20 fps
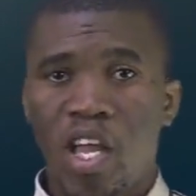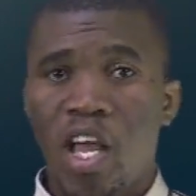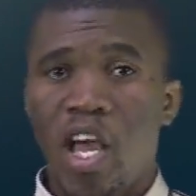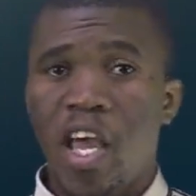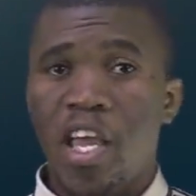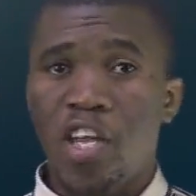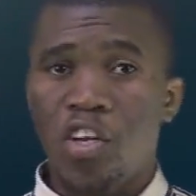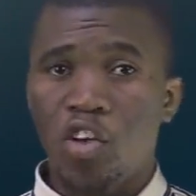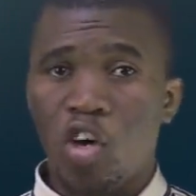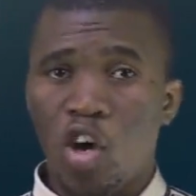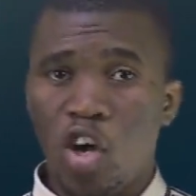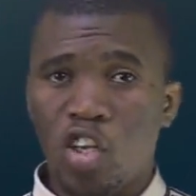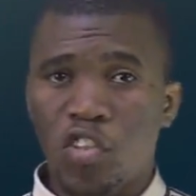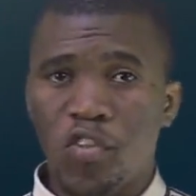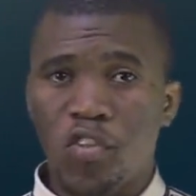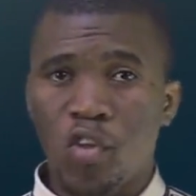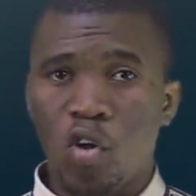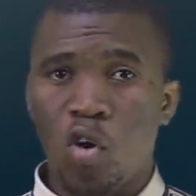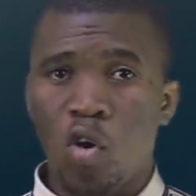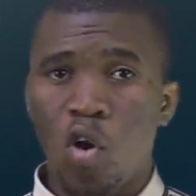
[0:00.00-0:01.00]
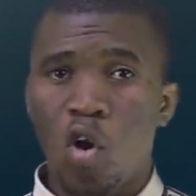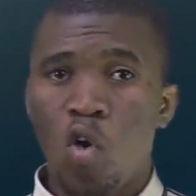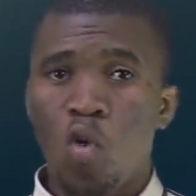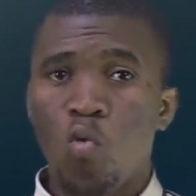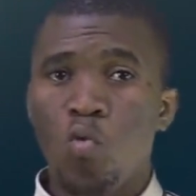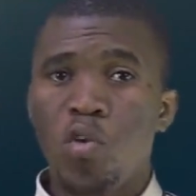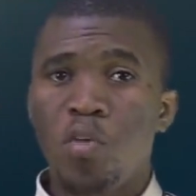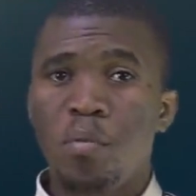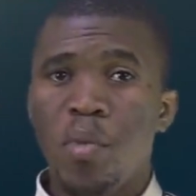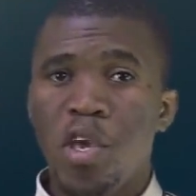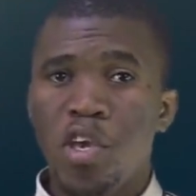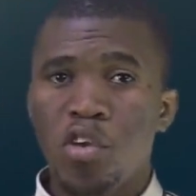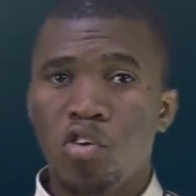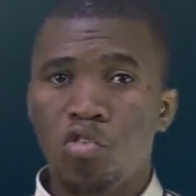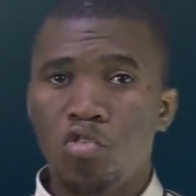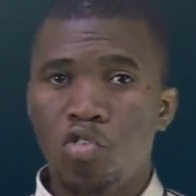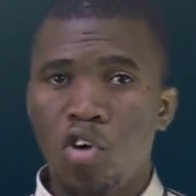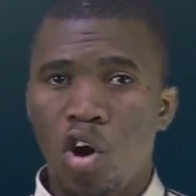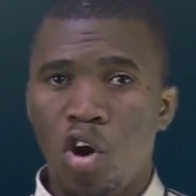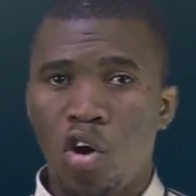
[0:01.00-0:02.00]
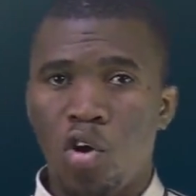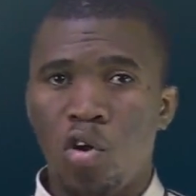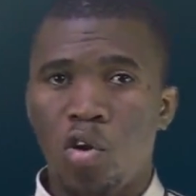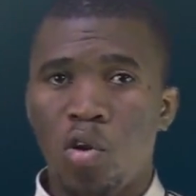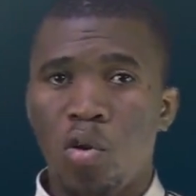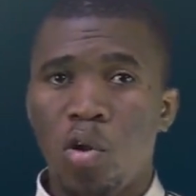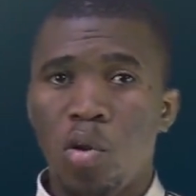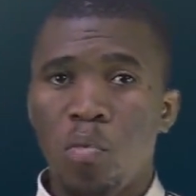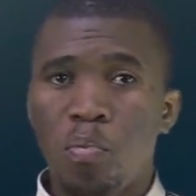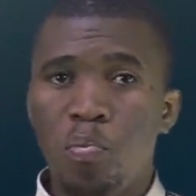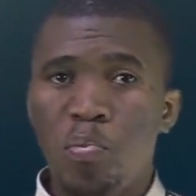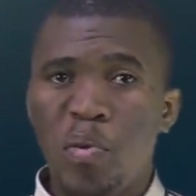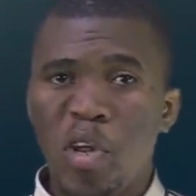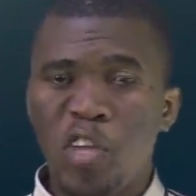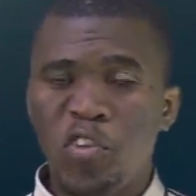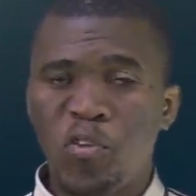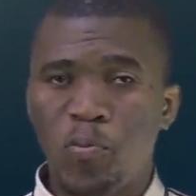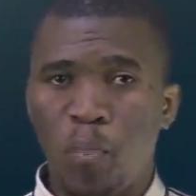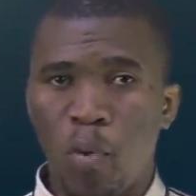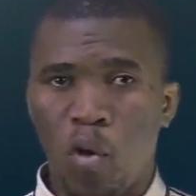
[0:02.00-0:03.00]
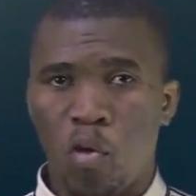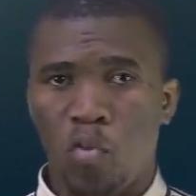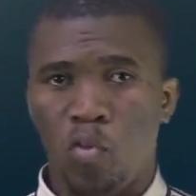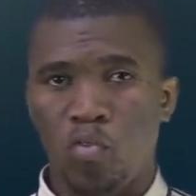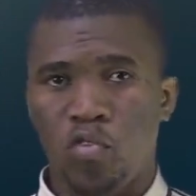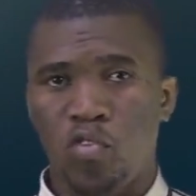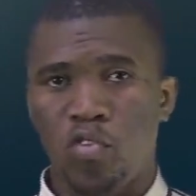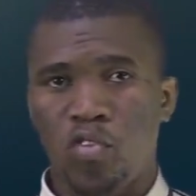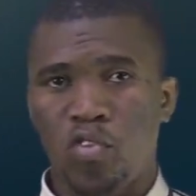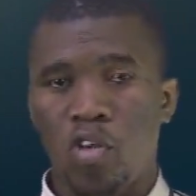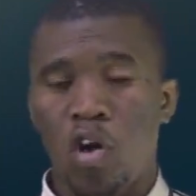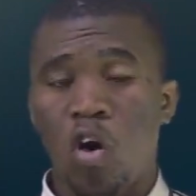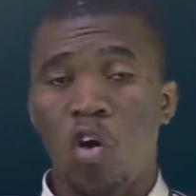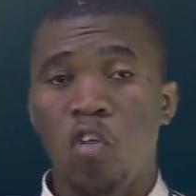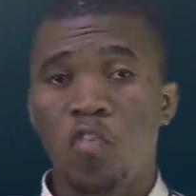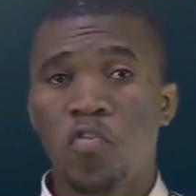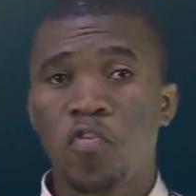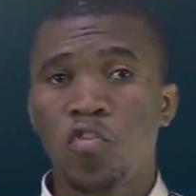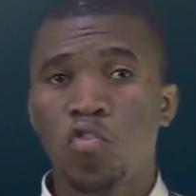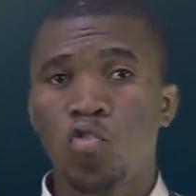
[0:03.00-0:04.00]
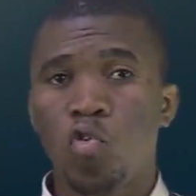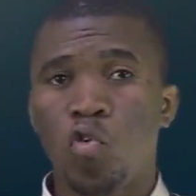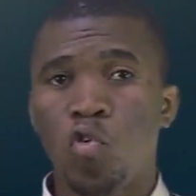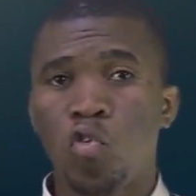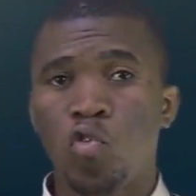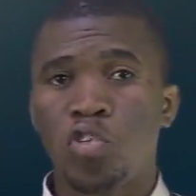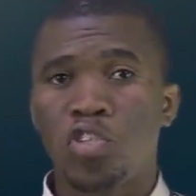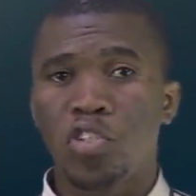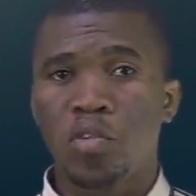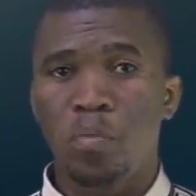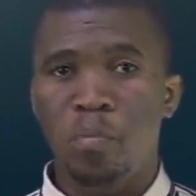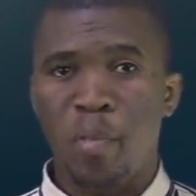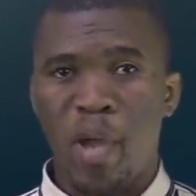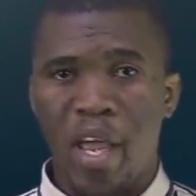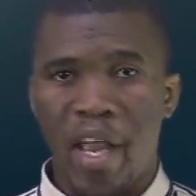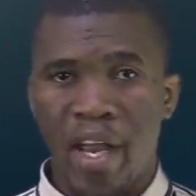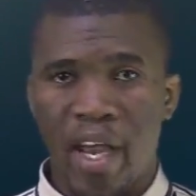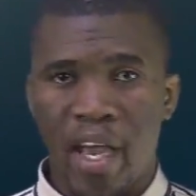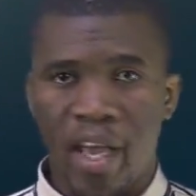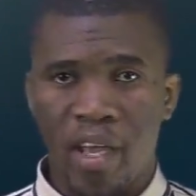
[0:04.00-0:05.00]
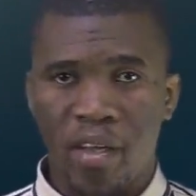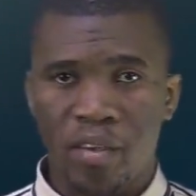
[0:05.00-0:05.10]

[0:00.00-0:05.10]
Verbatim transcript: And also, we may call principles of good manner.